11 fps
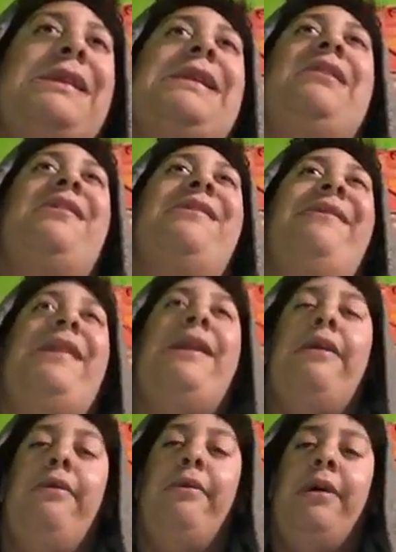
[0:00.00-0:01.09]
didn't even
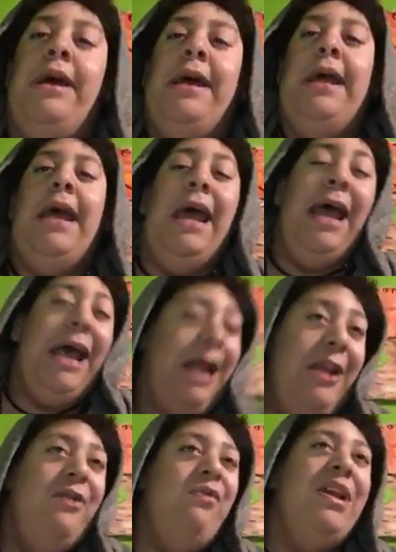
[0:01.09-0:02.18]
know.
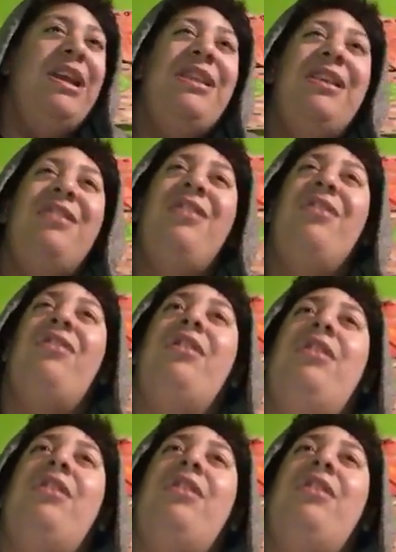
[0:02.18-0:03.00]
Anyway, this is